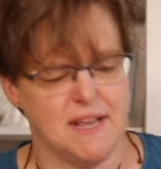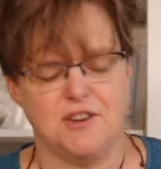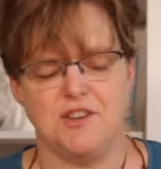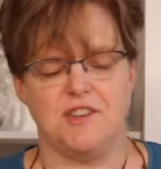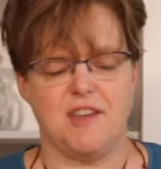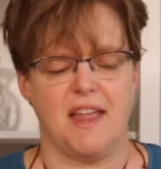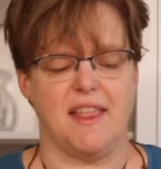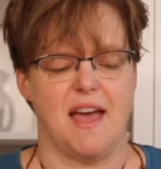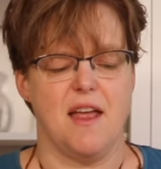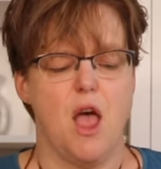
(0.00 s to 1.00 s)
that she said
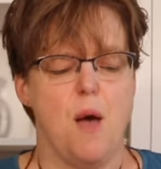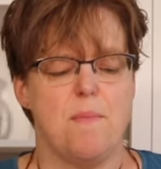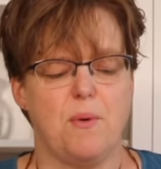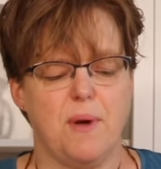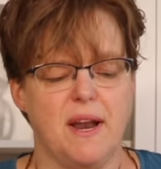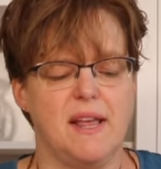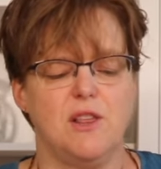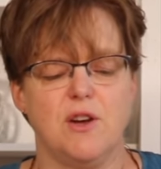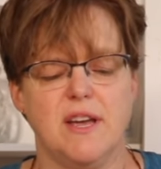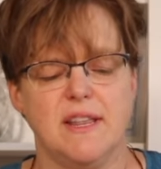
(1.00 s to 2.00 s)
that. But when I
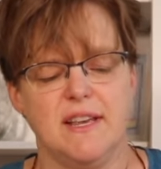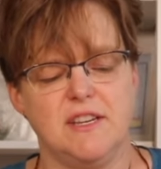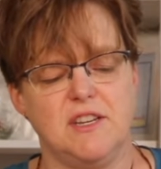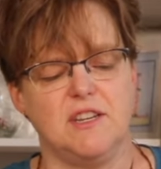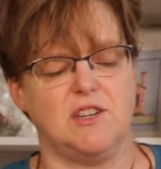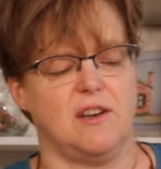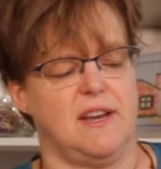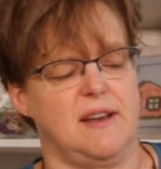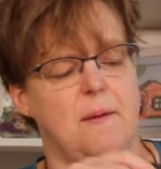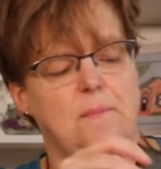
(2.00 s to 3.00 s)
look at this
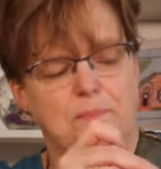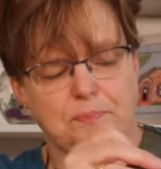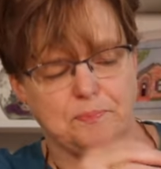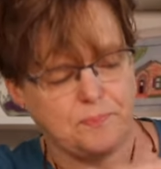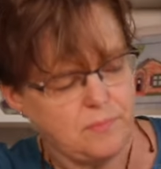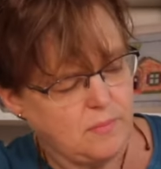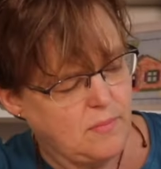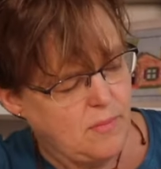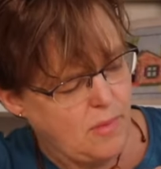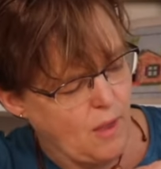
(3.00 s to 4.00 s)
design,
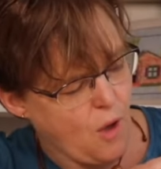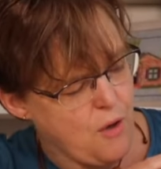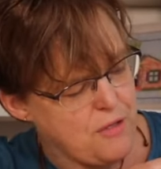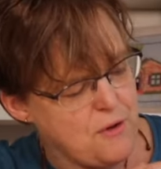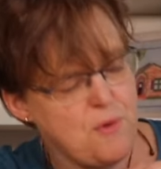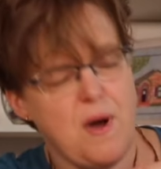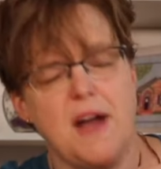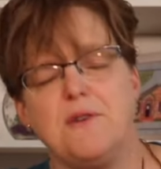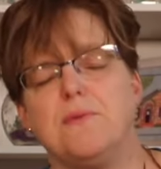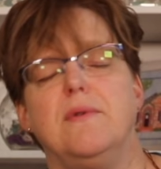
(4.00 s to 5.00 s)
although
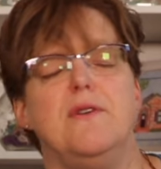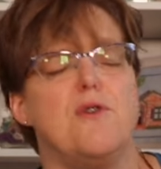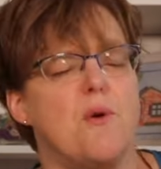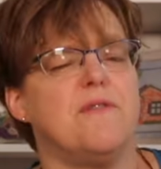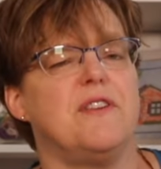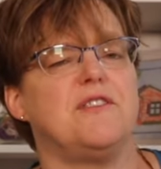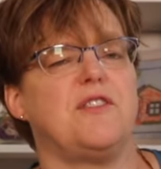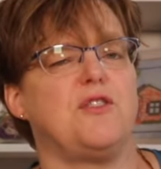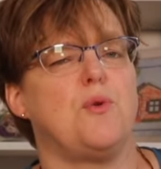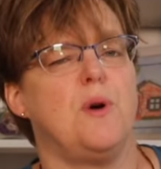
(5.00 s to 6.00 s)
I don't know if this
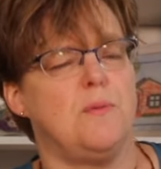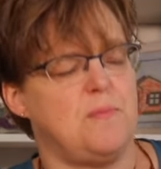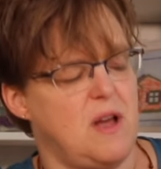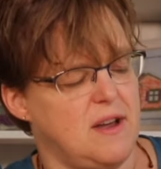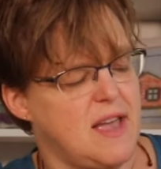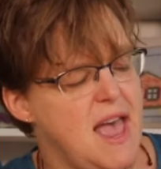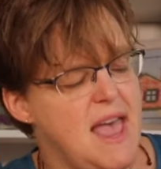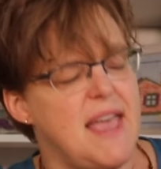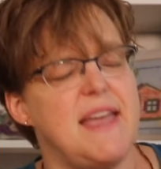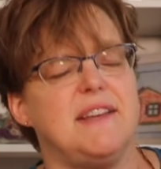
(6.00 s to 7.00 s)
is a quilt block,
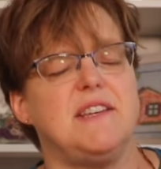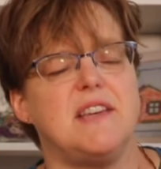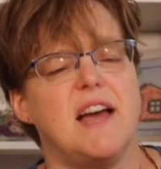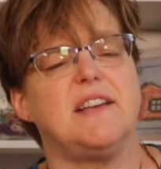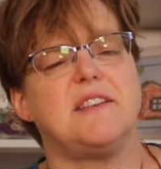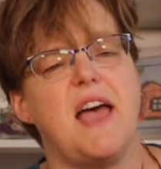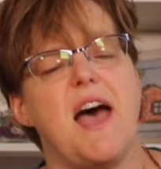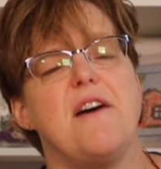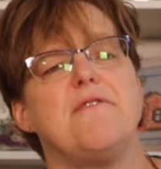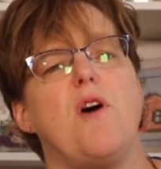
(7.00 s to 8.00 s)
it does
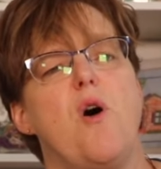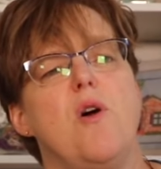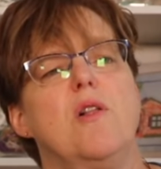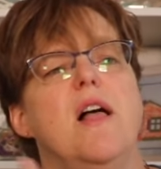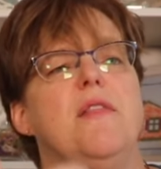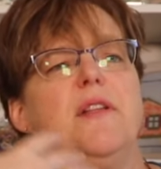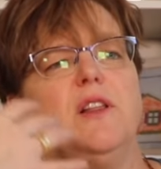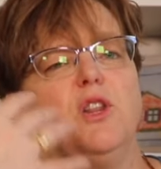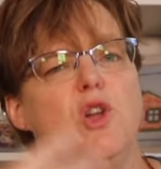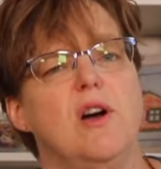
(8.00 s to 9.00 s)
have all the
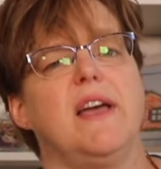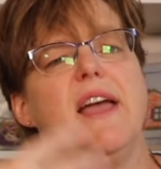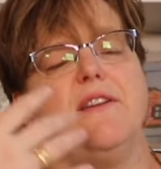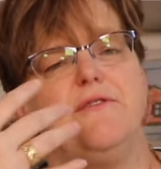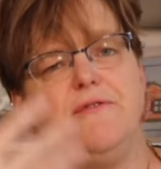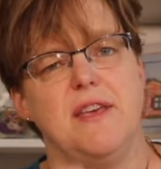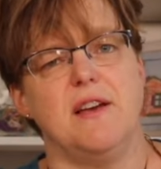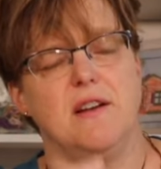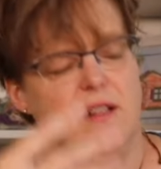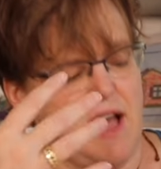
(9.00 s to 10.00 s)
look and
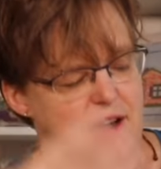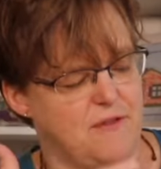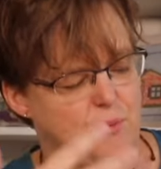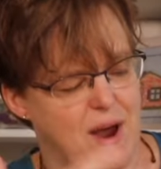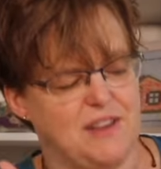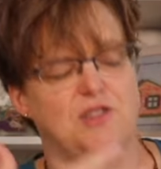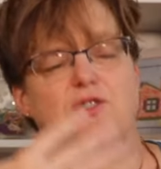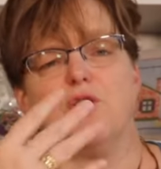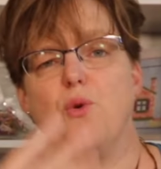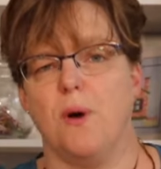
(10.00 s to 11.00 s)
feel of a
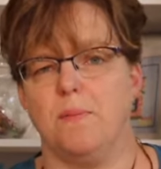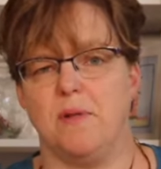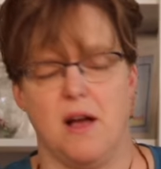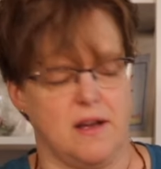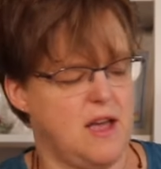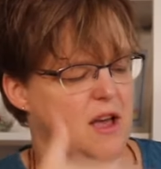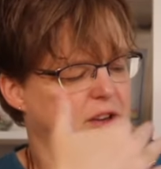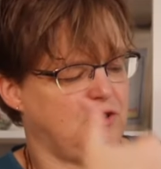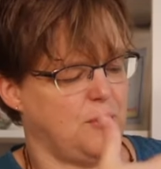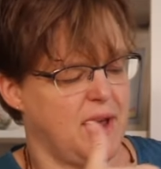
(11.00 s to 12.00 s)
Western quilt block.
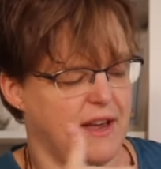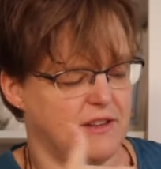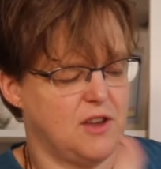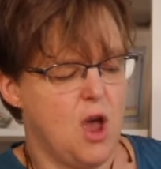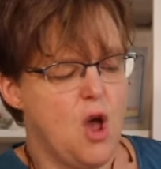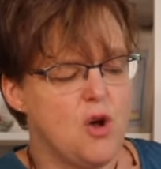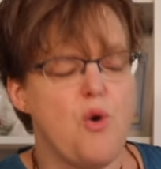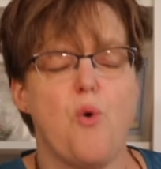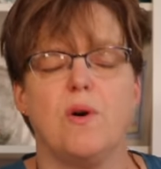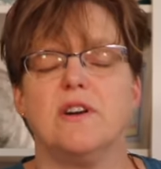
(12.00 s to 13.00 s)
So it has
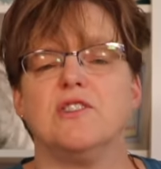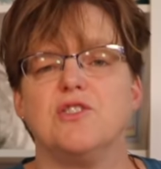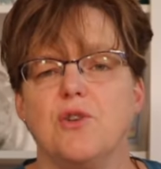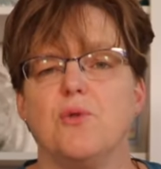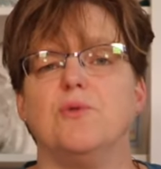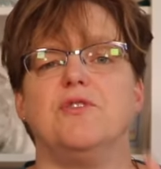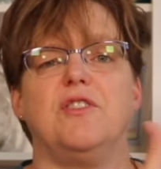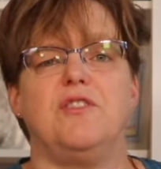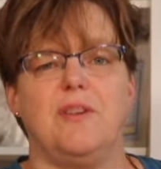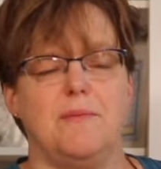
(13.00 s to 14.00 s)
cornerstones
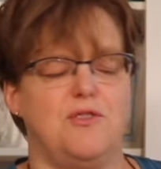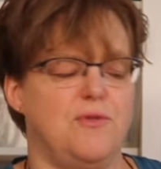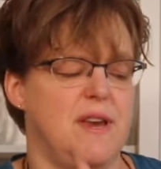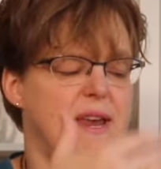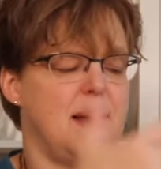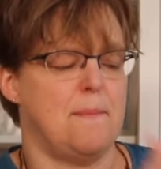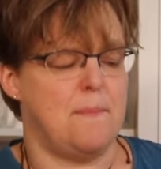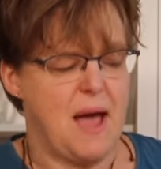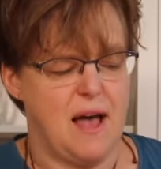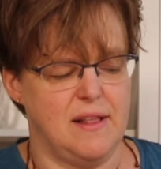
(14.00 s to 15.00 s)
and symmetry
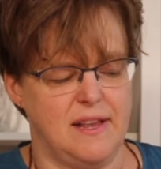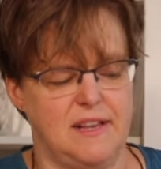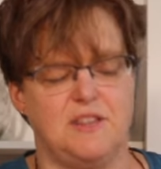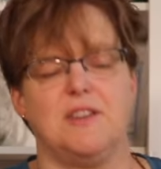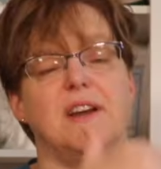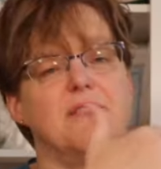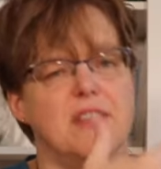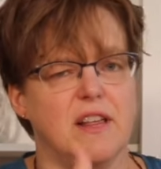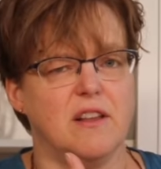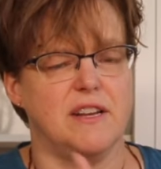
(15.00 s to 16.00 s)
and balance and
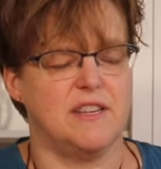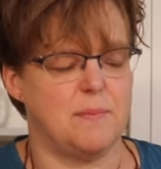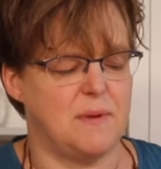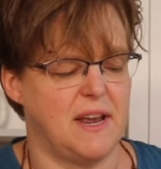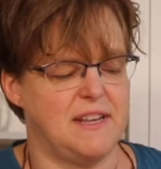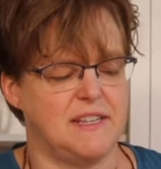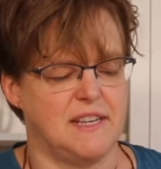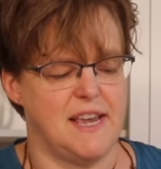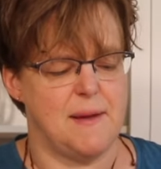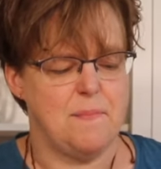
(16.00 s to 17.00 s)
everything lines up
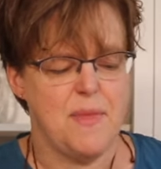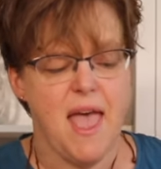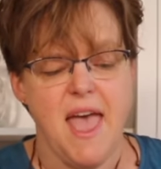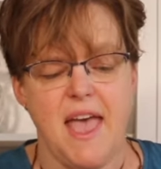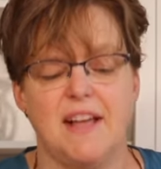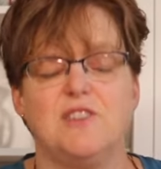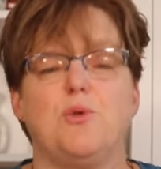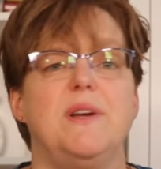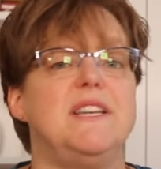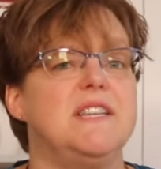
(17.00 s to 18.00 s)
nicely. And
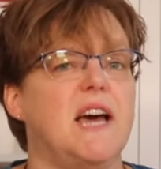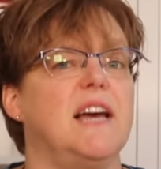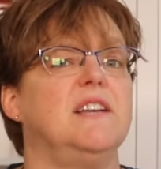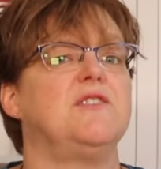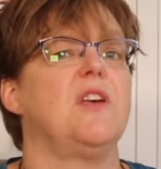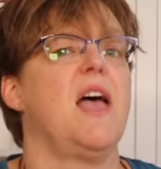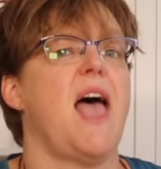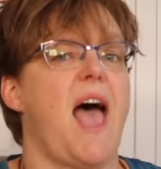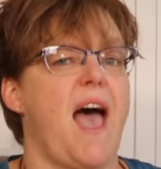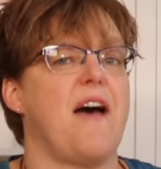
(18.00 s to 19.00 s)
so it does
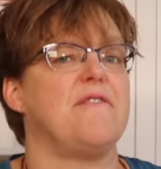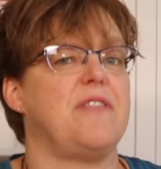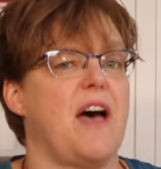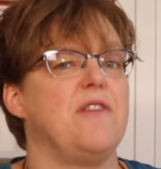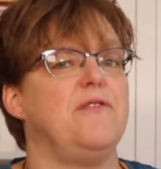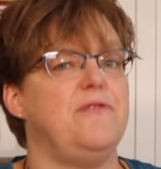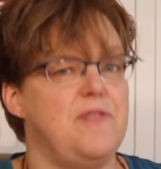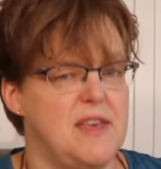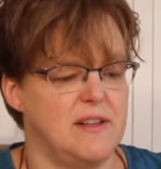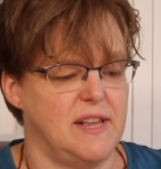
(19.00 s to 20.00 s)
have that
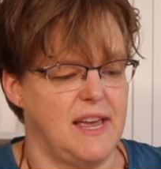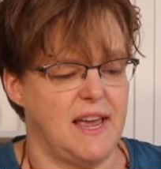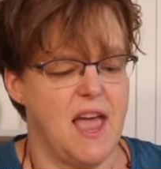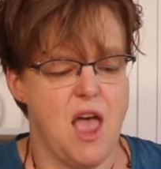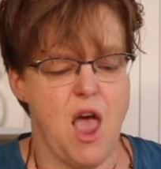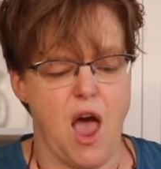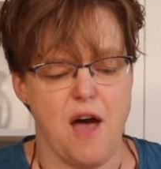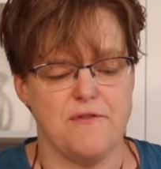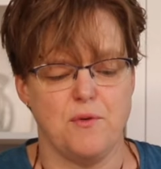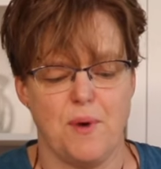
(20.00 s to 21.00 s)
feeling
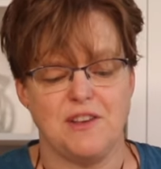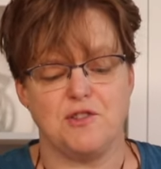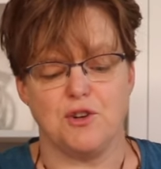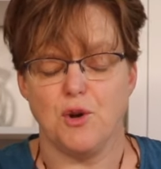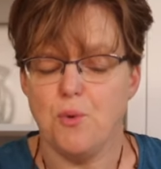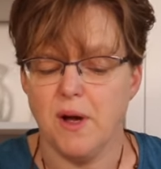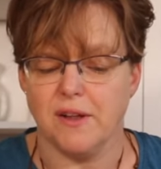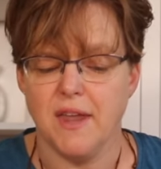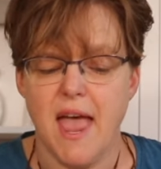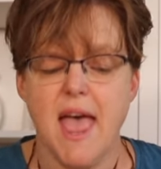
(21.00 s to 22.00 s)
of a Western
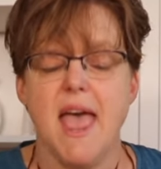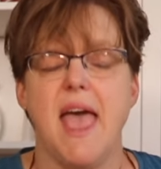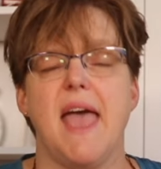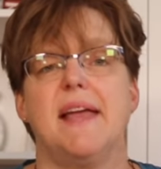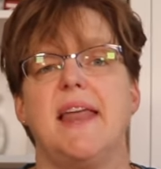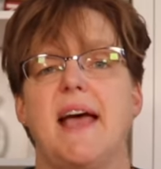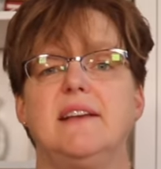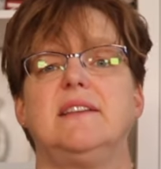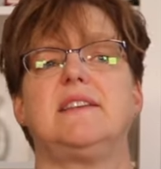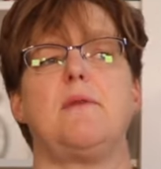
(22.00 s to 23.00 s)
quilt. And
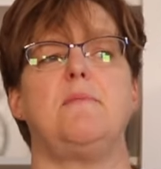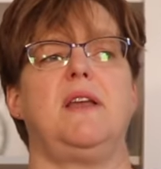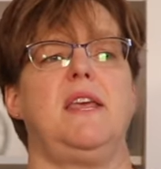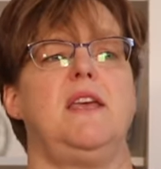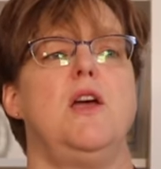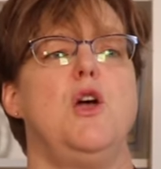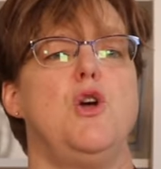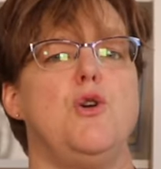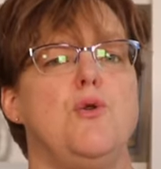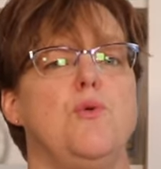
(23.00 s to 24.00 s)
as somebody
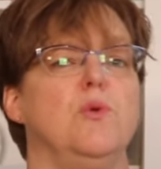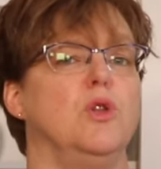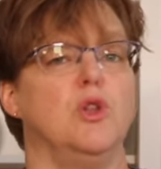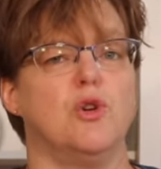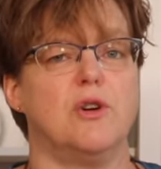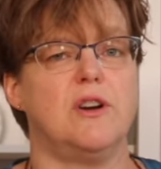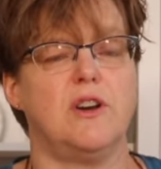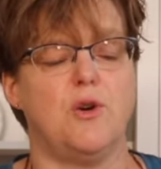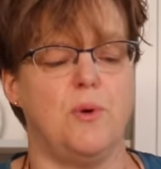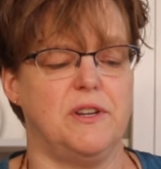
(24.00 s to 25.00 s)
who
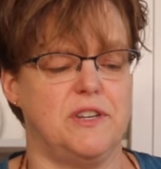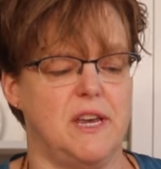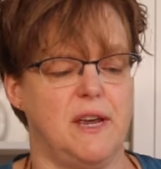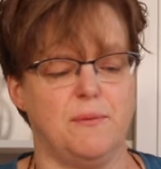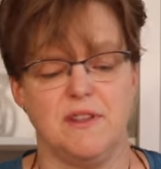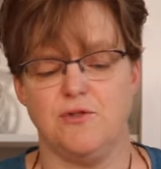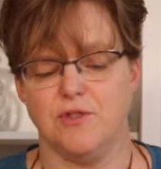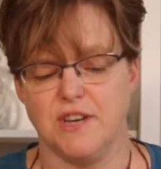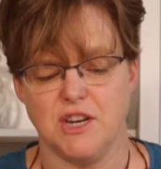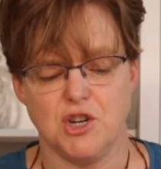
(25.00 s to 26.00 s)
learned quilting with
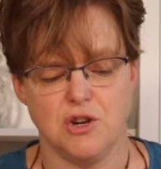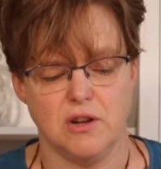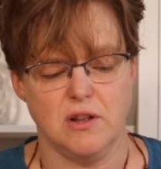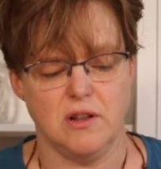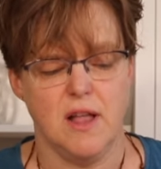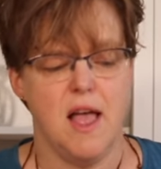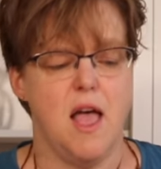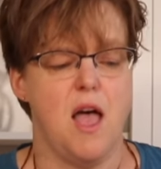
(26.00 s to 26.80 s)
traditional